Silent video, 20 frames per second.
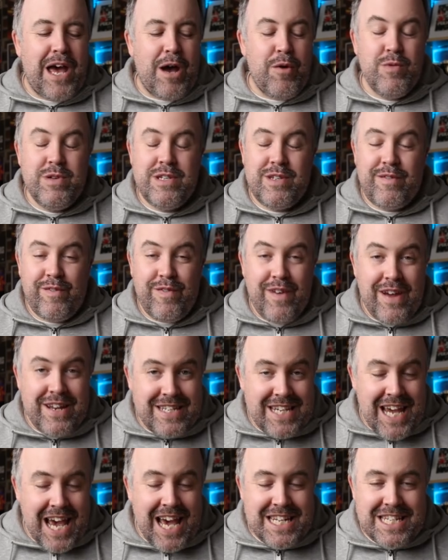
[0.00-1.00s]
that was
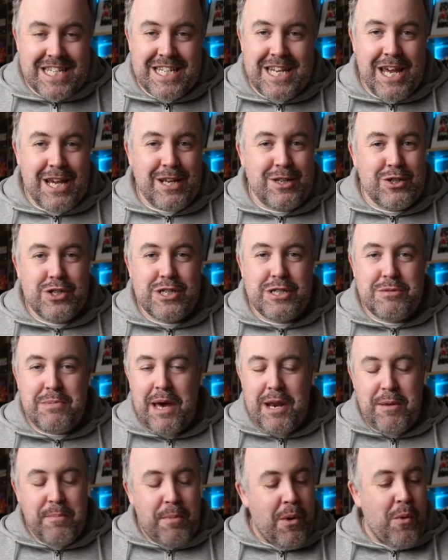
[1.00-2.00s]
fantastic. Just to be
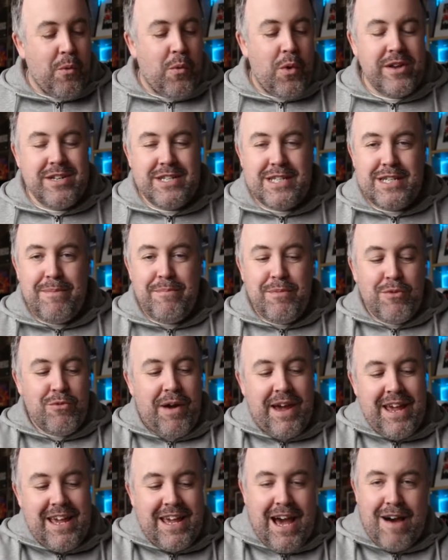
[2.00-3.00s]
able to put one simple
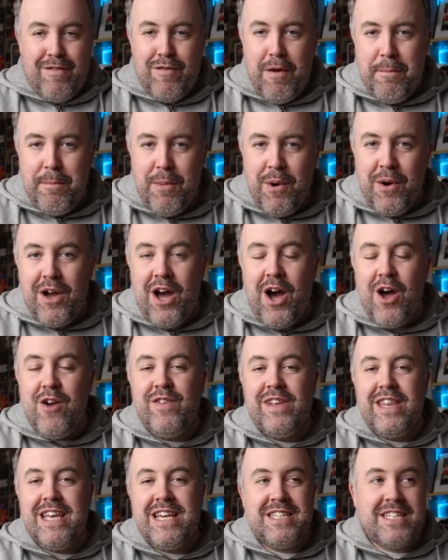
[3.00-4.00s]
rain cover bonk
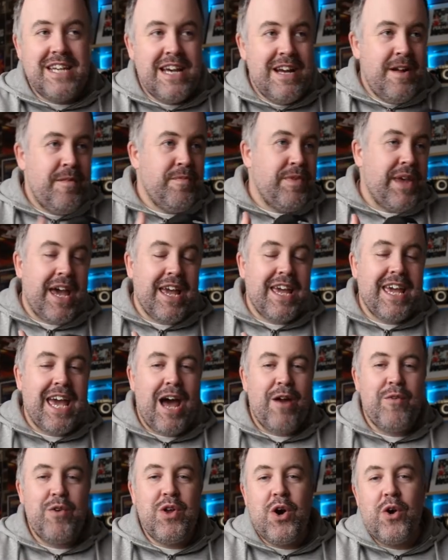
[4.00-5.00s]
over this and
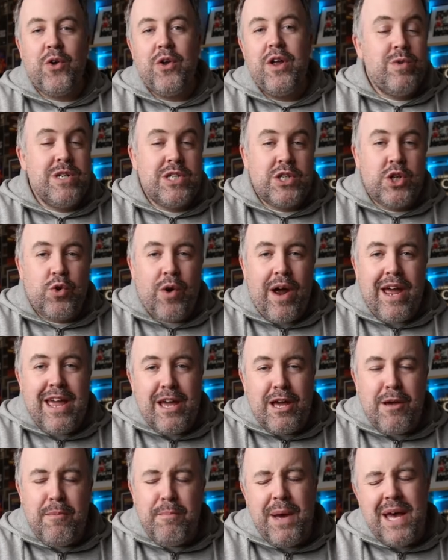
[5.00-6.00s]
carry on was
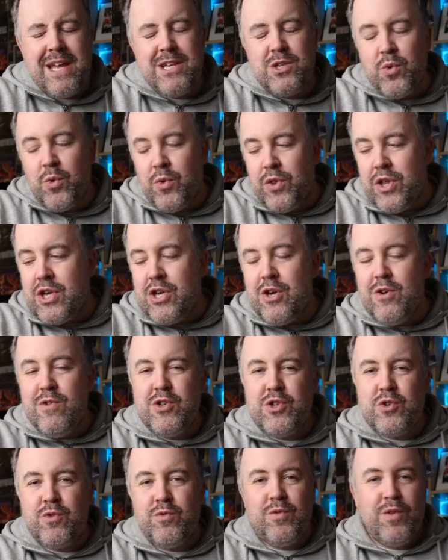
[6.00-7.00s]
great compared to all the
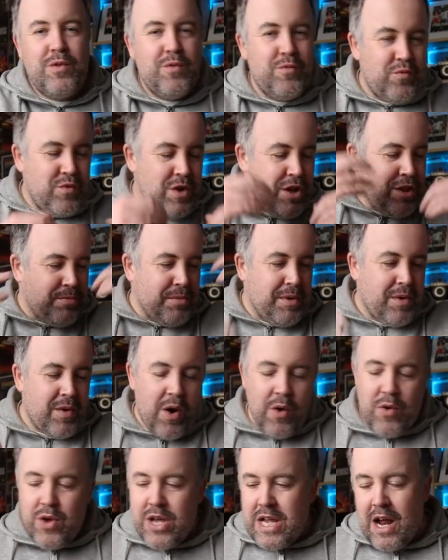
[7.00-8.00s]
usual
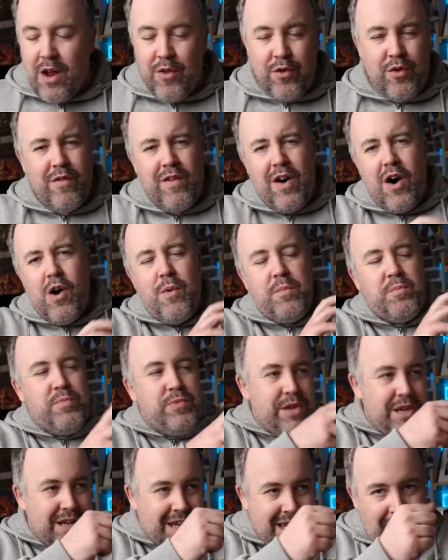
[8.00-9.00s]
rigmarole you go through of, oh,
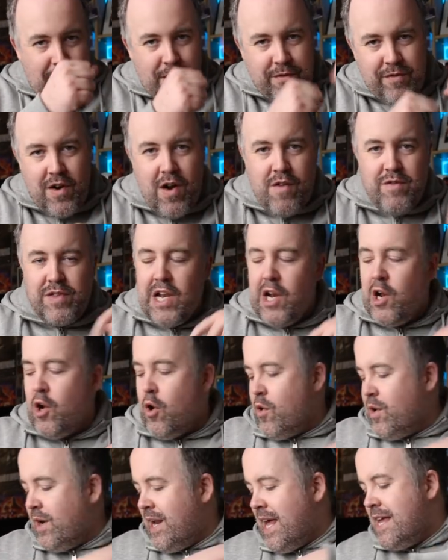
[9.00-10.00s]
cover over the
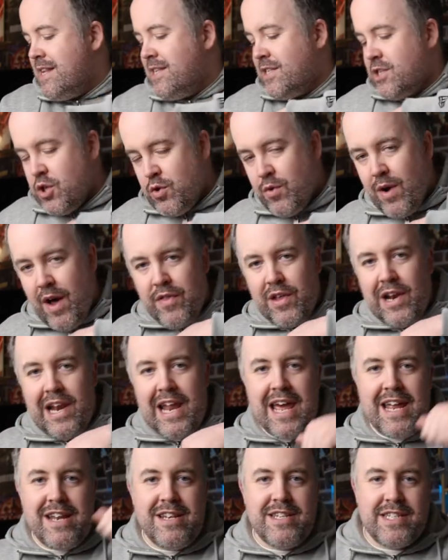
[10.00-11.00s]
long lens and your other
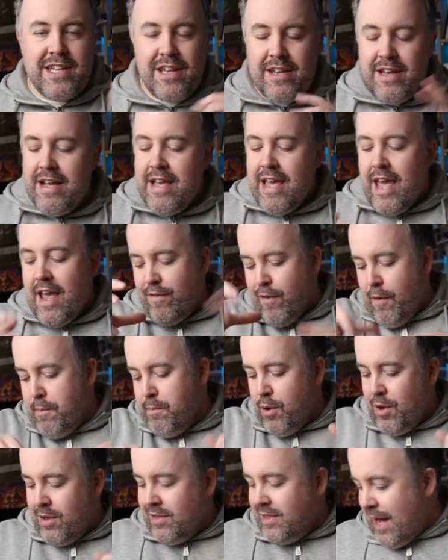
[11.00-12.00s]
lens, and if I'm
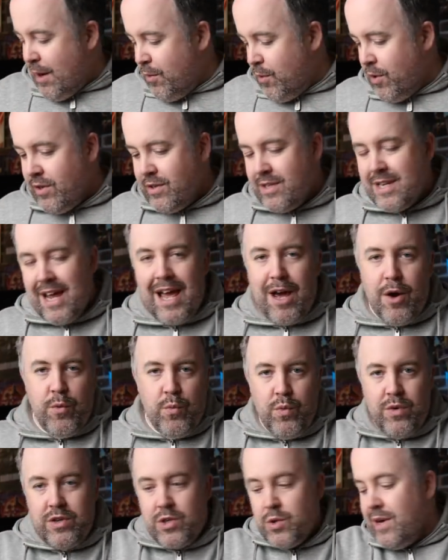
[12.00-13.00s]
putting that one
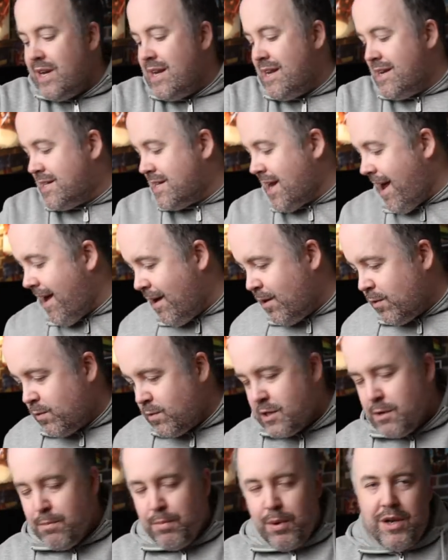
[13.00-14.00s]
down, do I need a
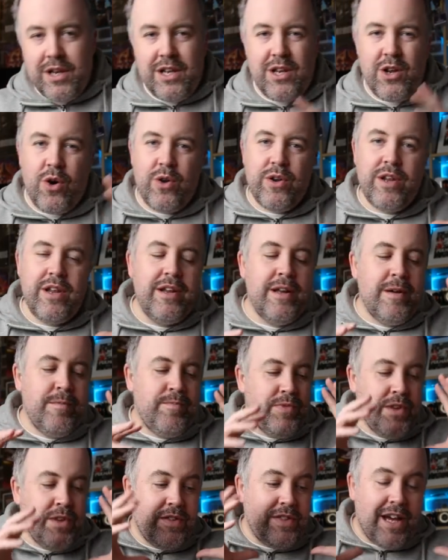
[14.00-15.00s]
towel to put it on? And
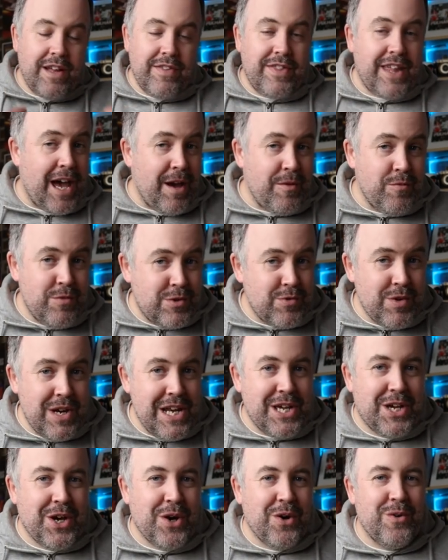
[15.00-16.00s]
that was
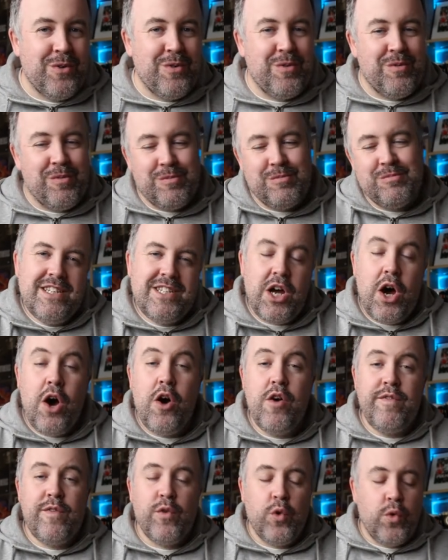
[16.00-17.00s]
really cool. So
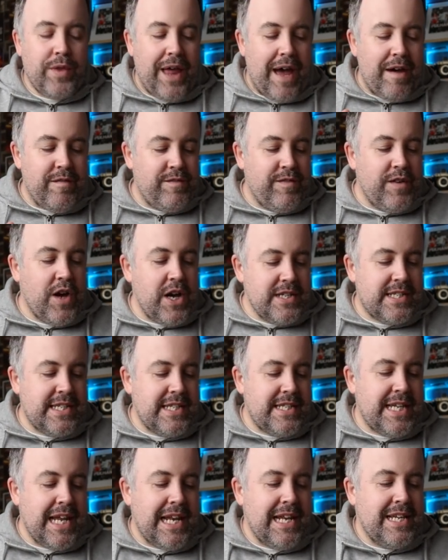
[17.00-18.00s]
overall, that
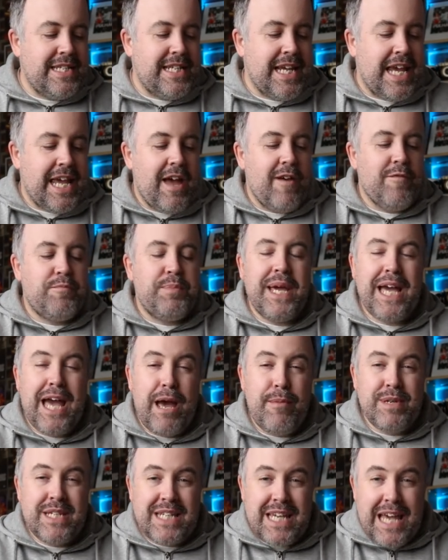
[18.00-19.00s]
versatility of being
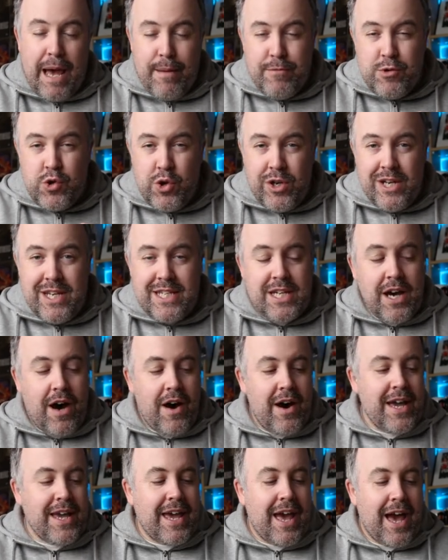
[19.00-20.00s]
able to capture an
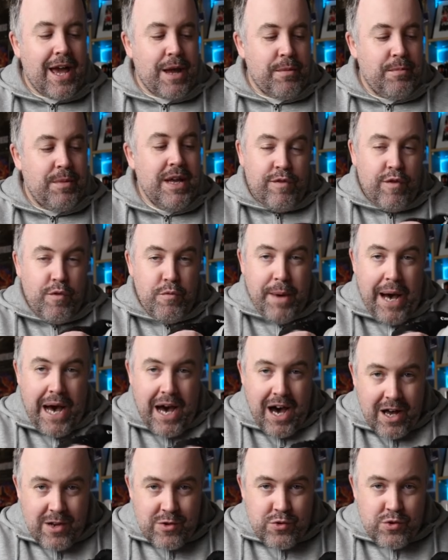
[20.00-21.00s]
entire game from
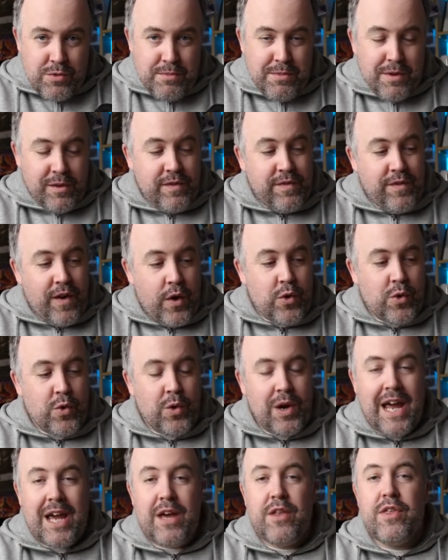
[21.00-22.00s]
100mm
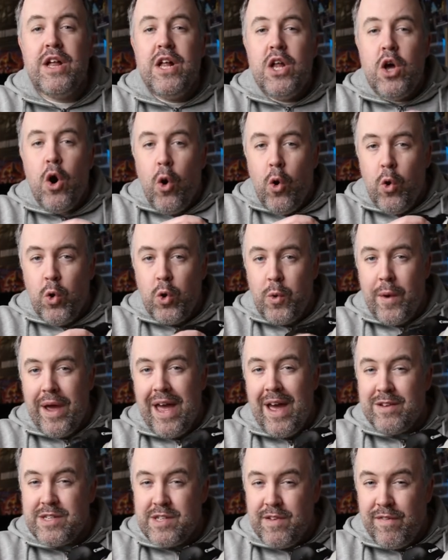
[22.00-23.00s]
focal length all the
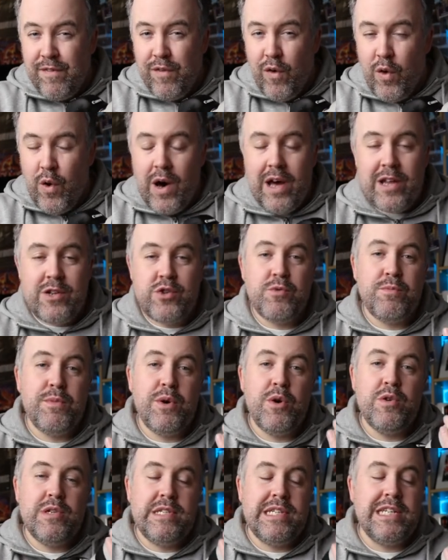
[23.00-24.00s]
way out to
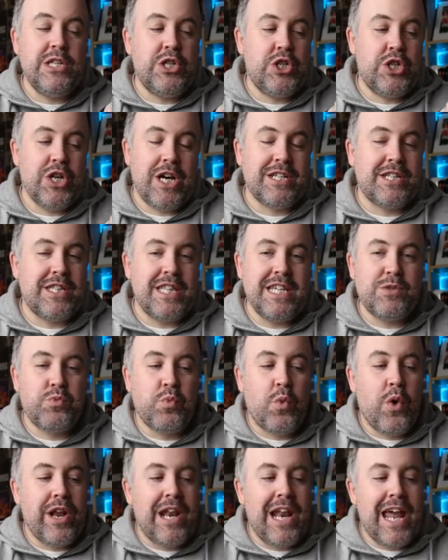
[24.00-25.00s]
400mm using just this
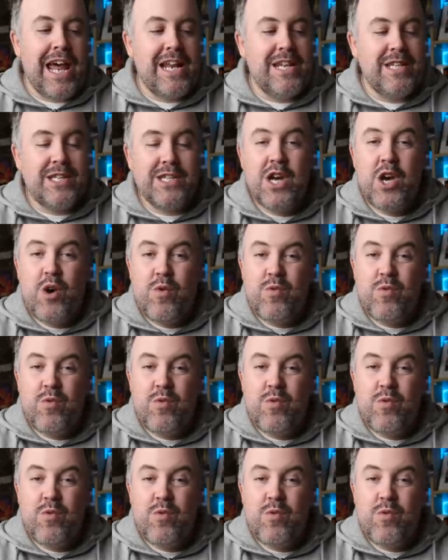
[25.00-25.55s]
one lens